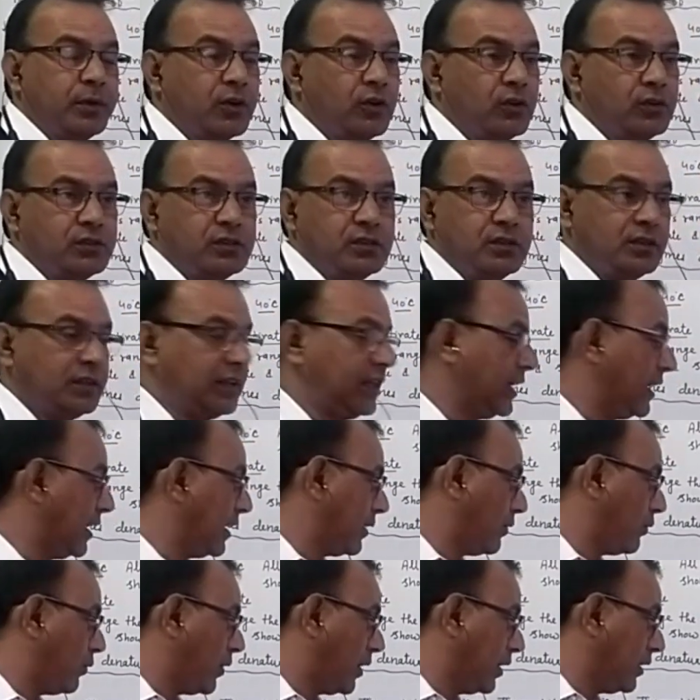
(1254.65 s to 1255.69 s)
because there
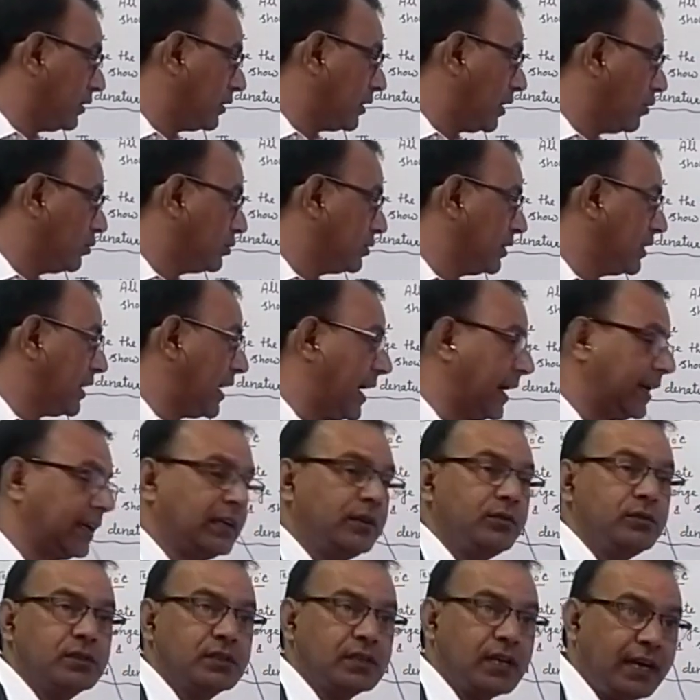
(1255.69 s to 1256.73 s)
are 1000
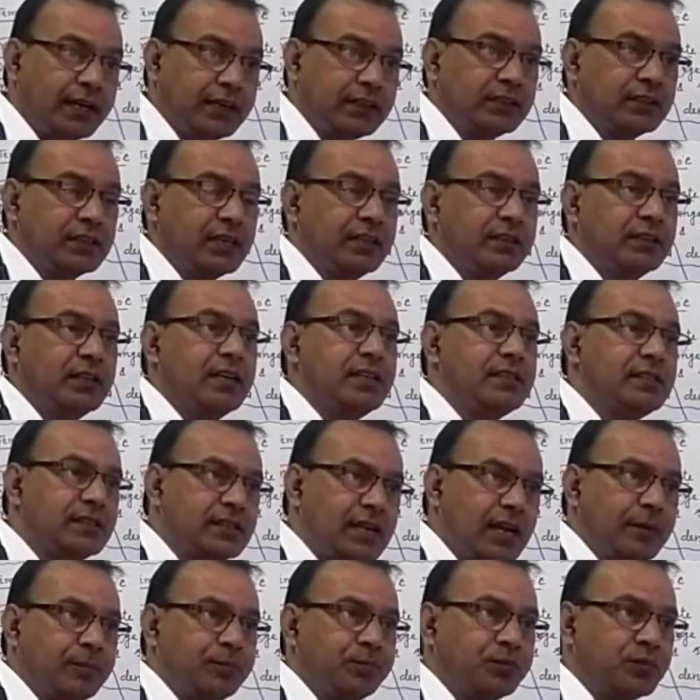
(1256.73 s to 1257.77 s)
active sites at the
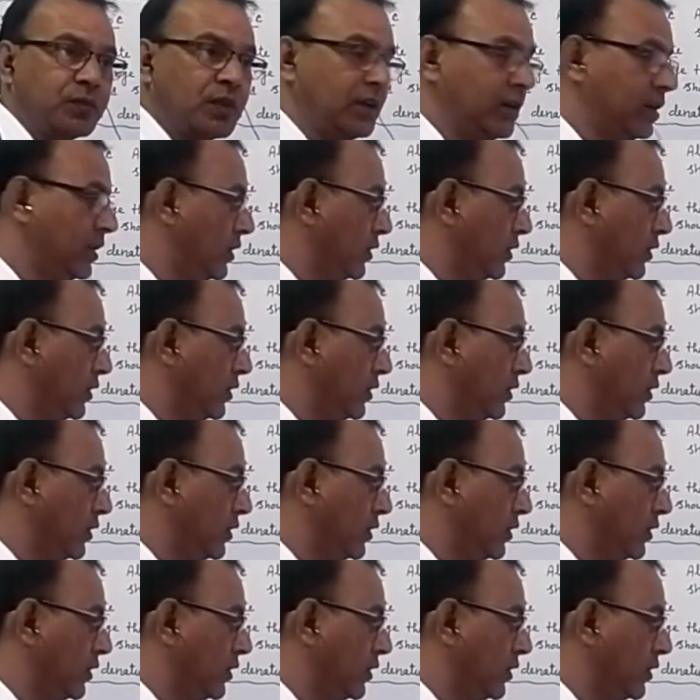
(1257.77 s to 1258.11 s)
enzyme.